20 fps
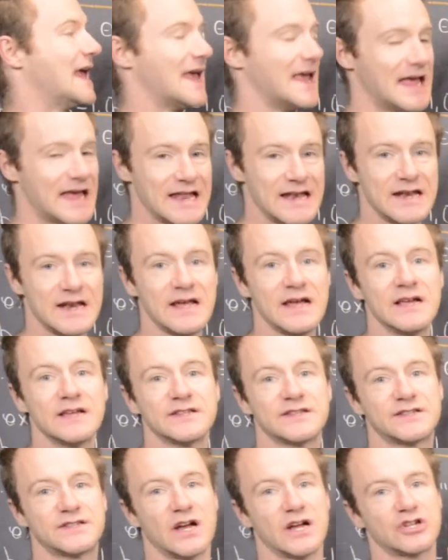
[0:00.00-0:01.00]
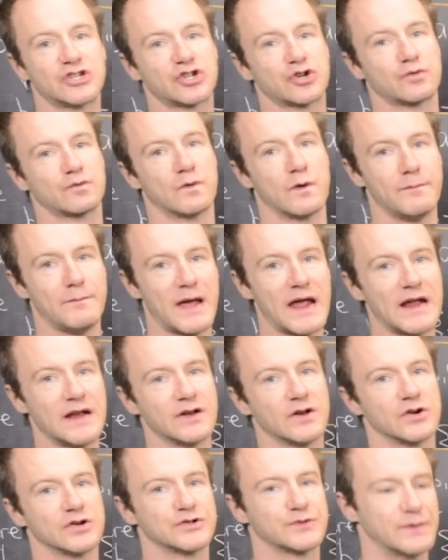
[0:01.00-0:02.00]
n such
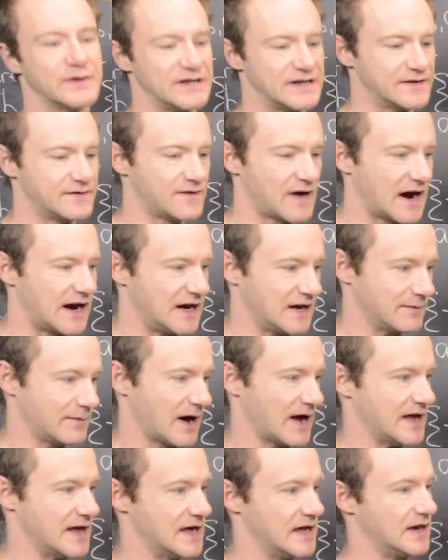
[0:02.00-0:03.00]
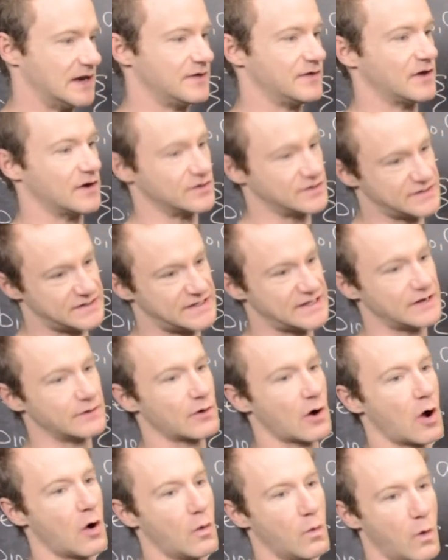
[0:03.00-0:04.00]
remainders when dividing by n. There's
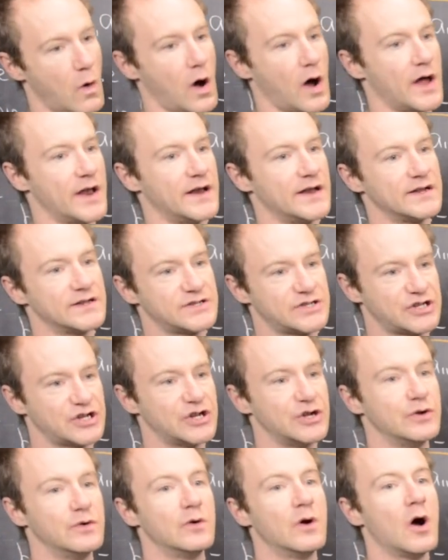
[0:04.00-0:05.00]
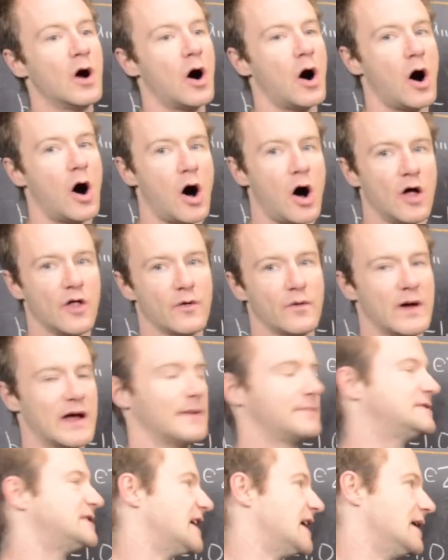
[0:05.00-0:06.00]
0, 1, 2, all the way
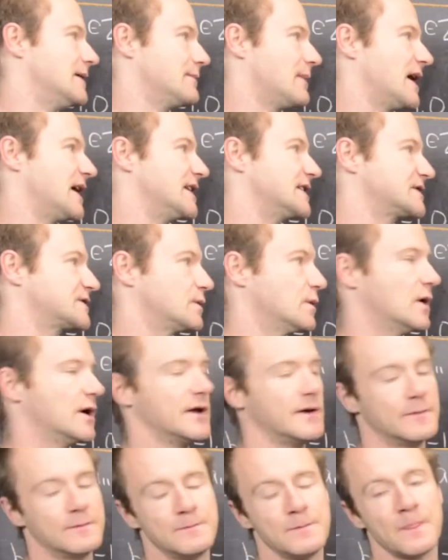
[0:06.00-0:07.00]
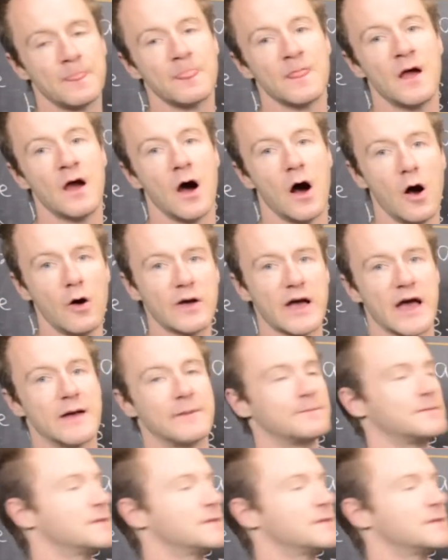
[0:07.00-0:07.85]
up to n minus 1. Okay,